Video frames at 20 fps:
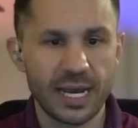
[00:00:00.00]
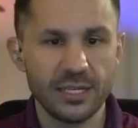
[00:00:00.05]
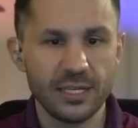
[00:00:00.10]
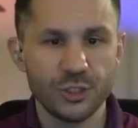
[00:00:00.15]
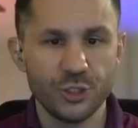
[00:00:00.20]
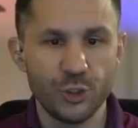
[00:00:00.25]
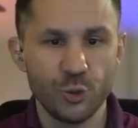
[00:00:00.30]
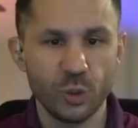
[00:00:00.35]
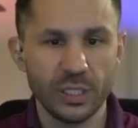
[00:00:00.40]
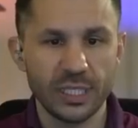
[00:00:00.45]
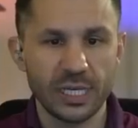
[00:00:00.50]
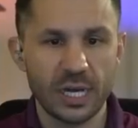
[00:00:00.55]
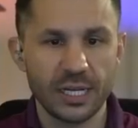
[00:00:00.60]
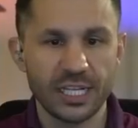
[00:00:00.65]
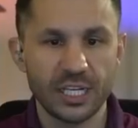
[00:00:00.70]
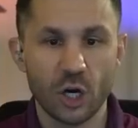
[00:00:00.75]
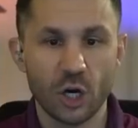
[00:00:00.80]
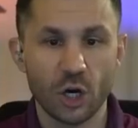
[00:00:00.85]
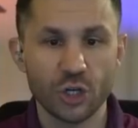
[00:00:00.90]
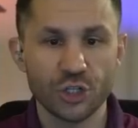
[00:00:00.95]
Giuliani
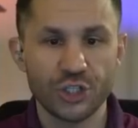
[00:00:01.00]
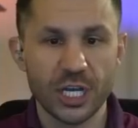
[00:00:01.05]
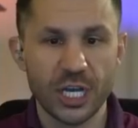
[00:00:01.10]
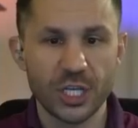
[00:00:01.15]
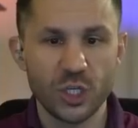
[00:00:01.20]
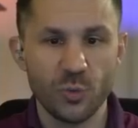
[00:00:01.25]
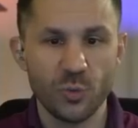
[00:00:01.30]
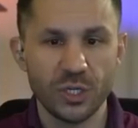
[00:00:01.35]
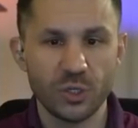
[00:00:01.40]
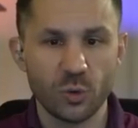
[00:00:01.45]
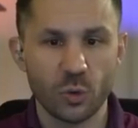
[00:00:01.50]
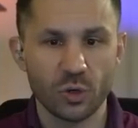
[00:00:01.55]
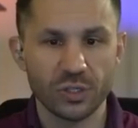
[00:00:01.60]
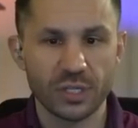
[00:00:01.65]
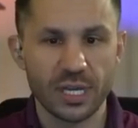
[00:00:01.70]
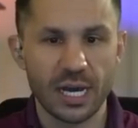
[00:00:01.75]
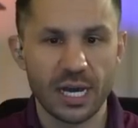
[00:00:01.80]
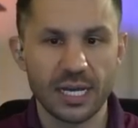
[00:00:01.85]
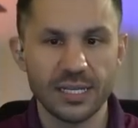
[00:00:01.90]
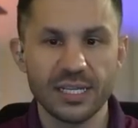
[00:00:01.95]
are genuine or
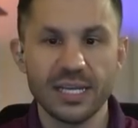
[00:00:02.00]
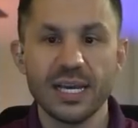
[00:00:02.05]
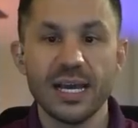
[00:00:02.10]
not,